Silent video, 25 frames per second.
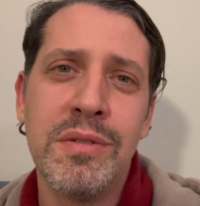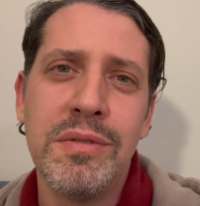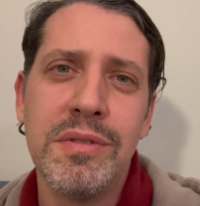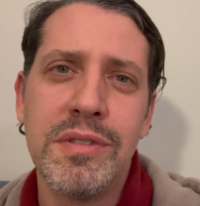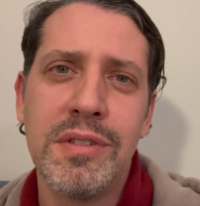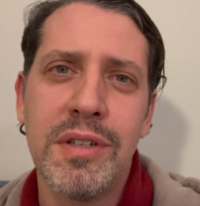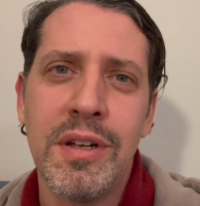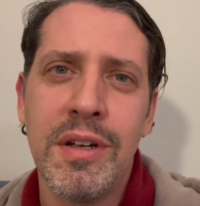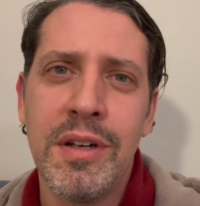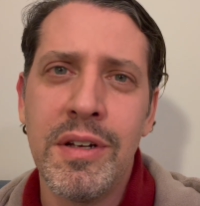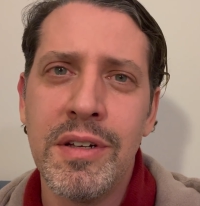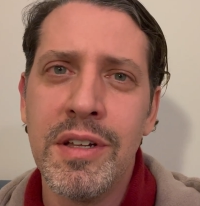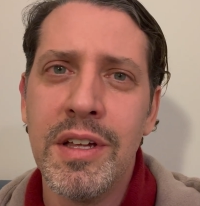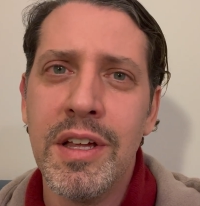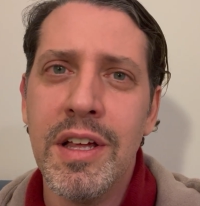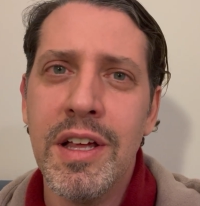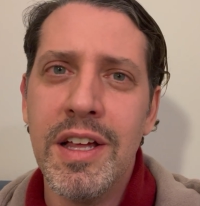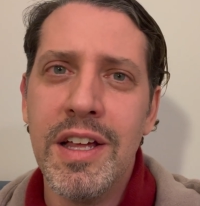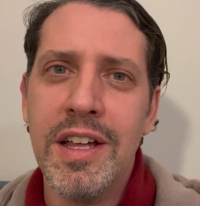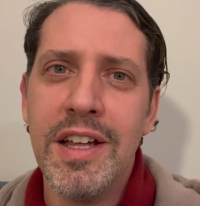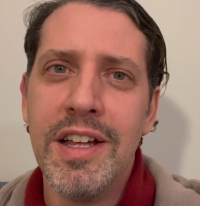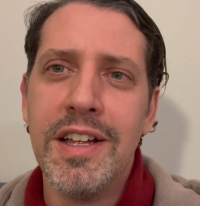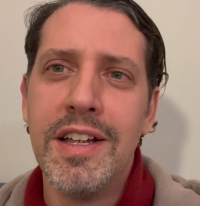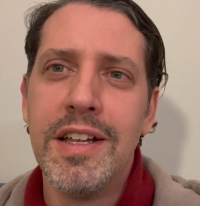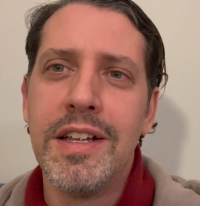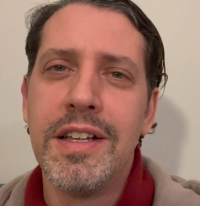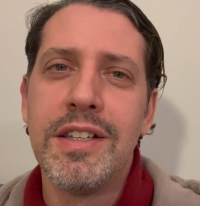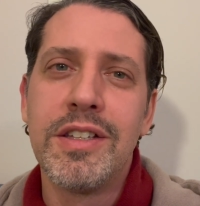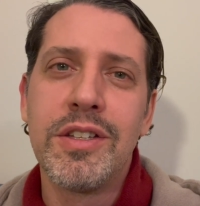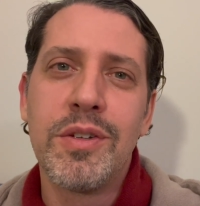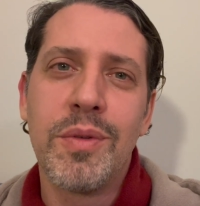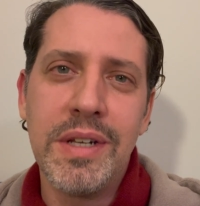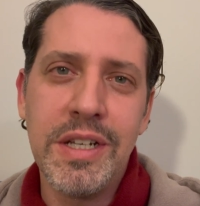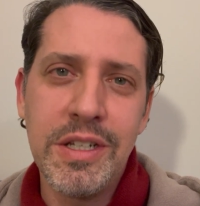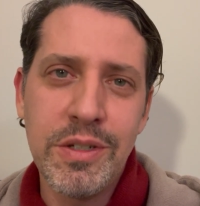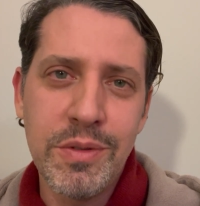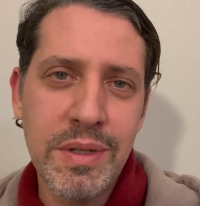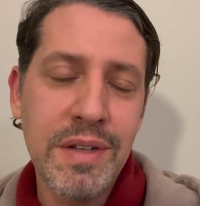So
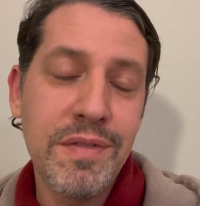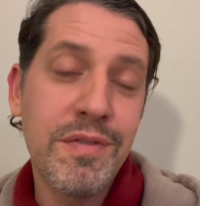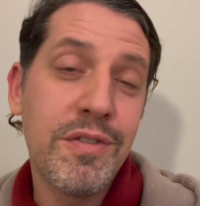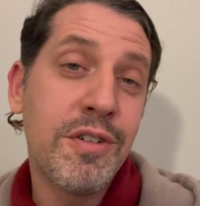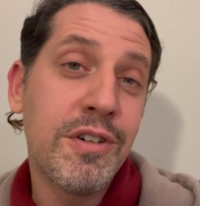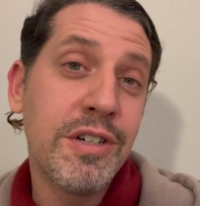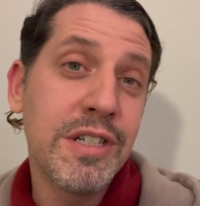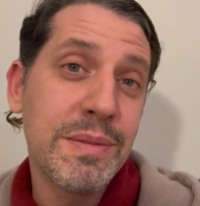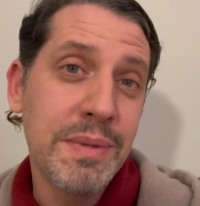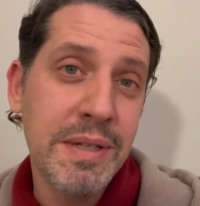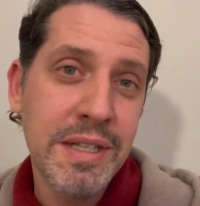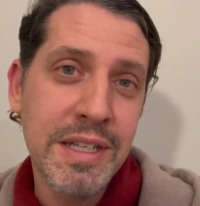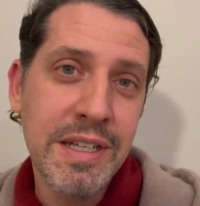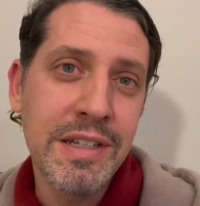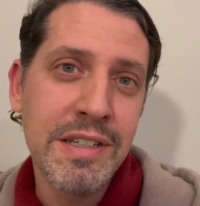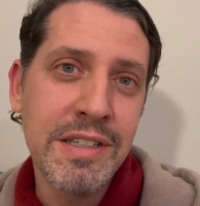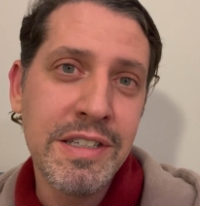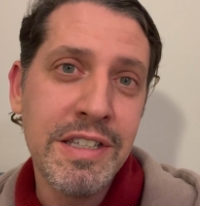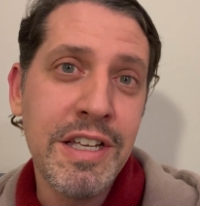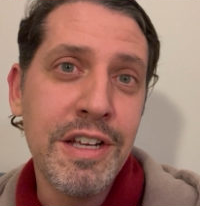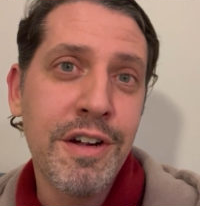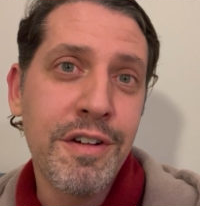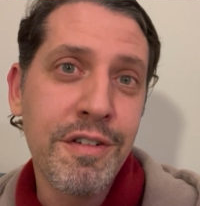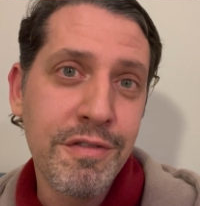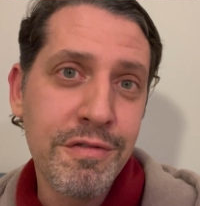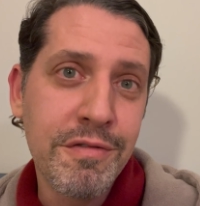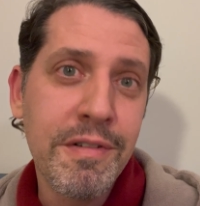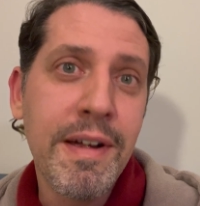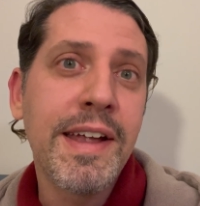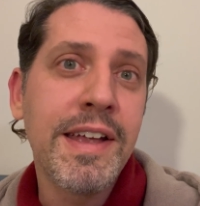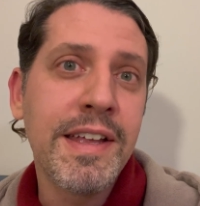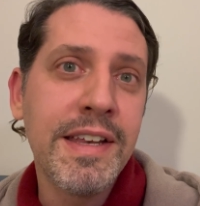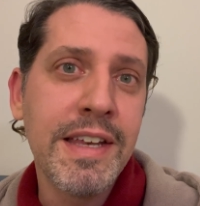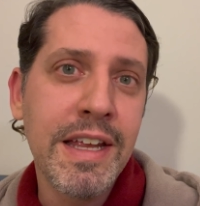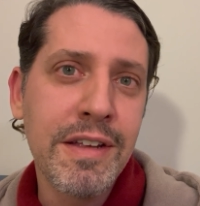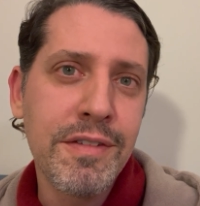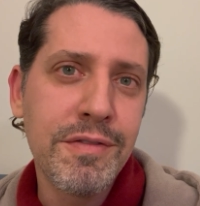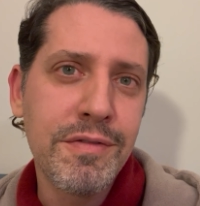2024 has been a year of
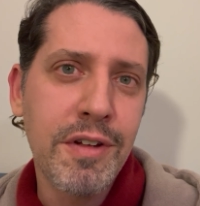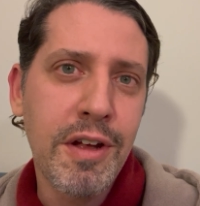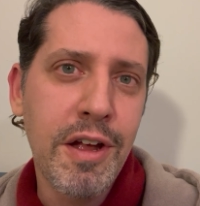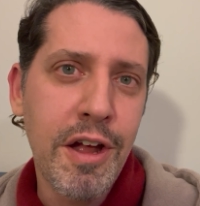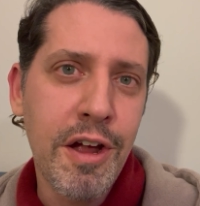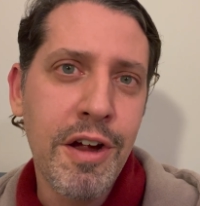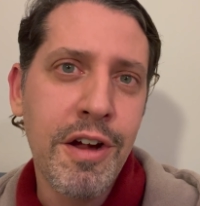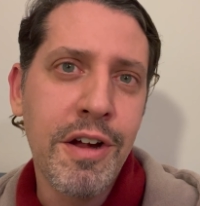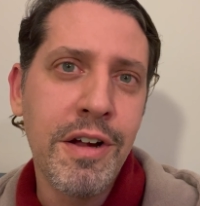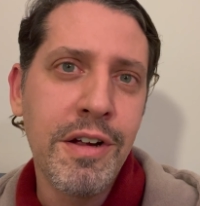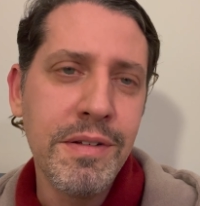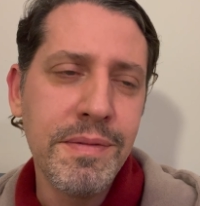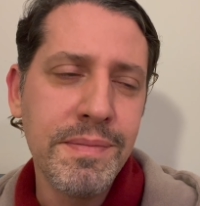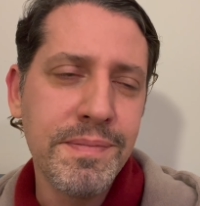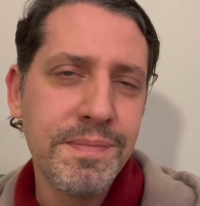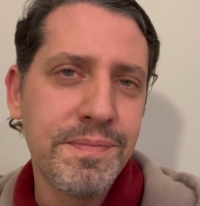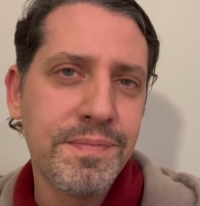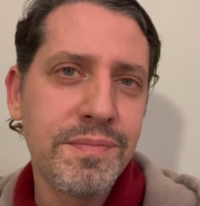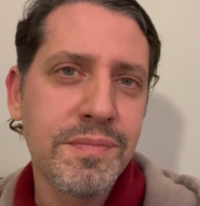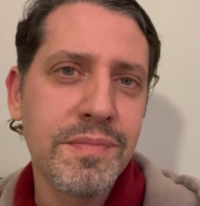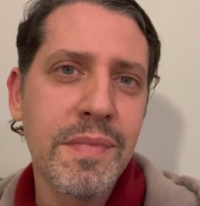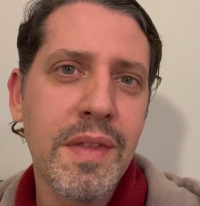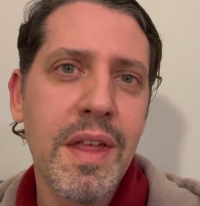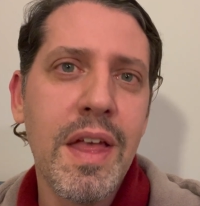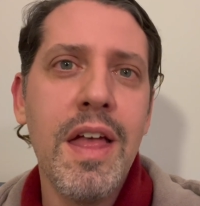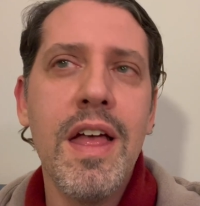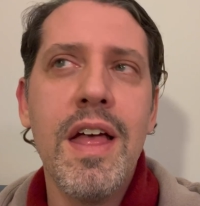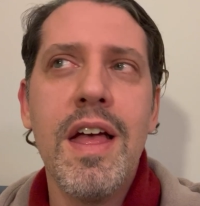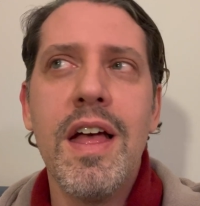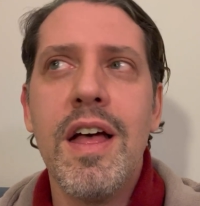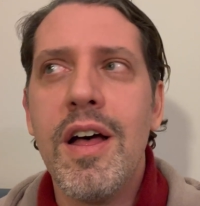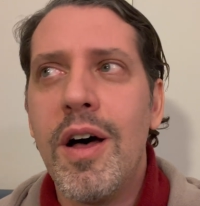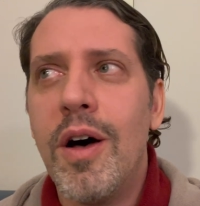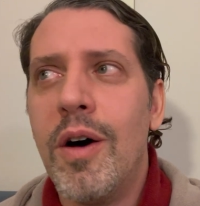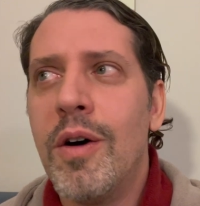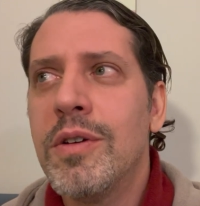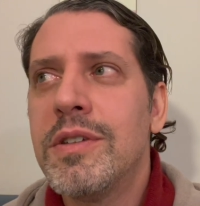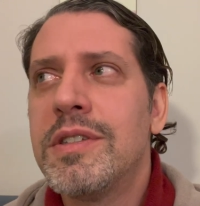reckoning for her.
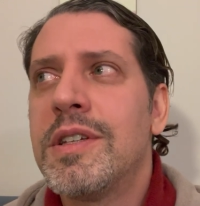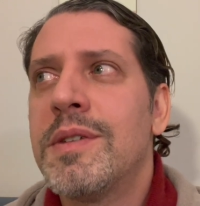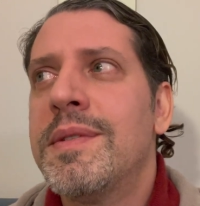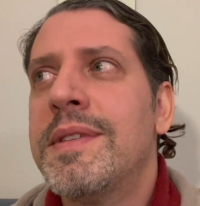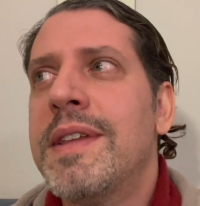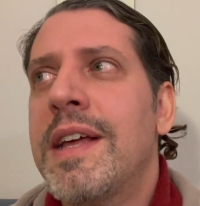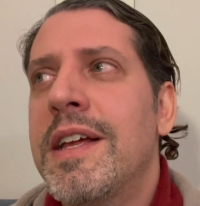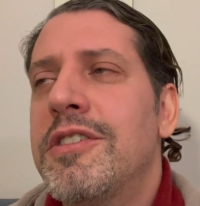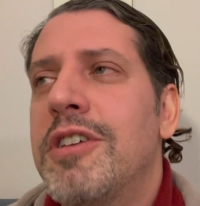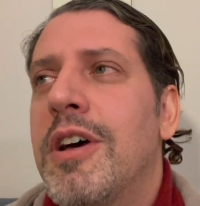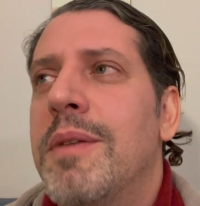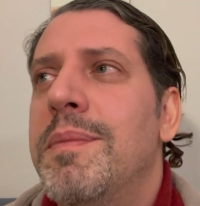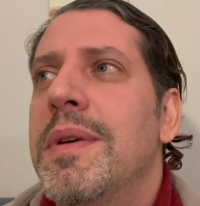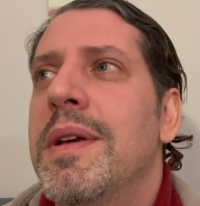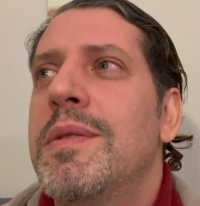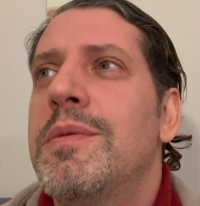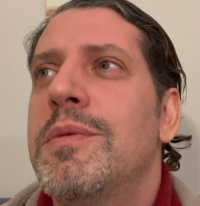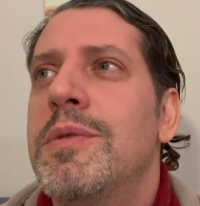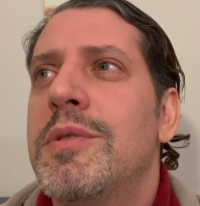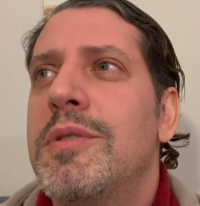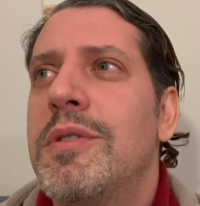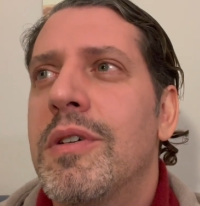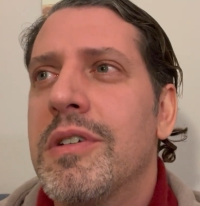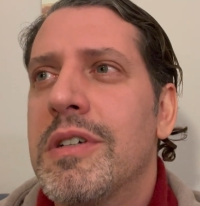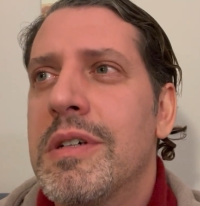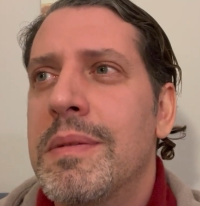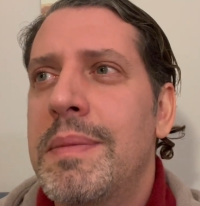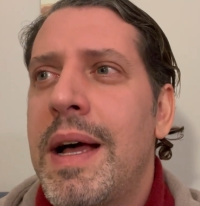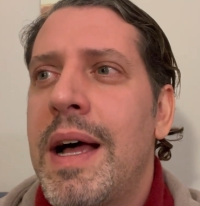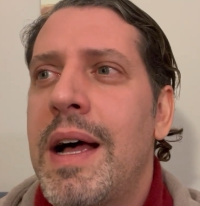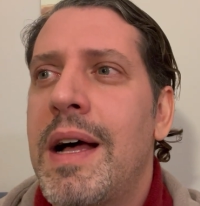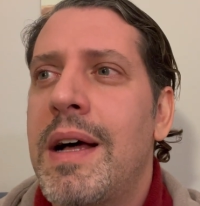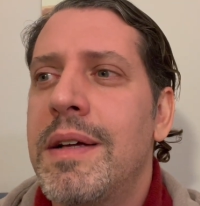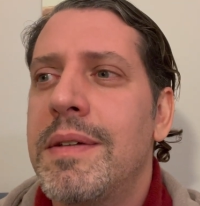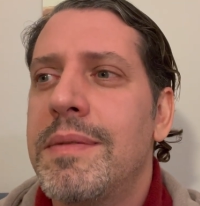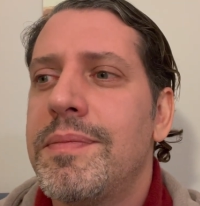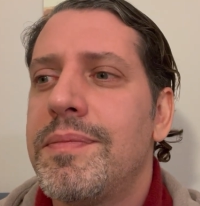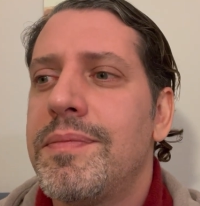Also, on that topic, we'll talk
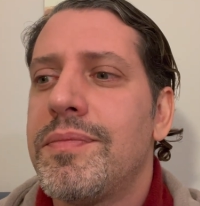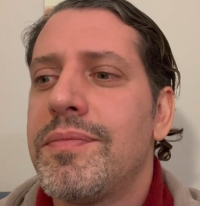about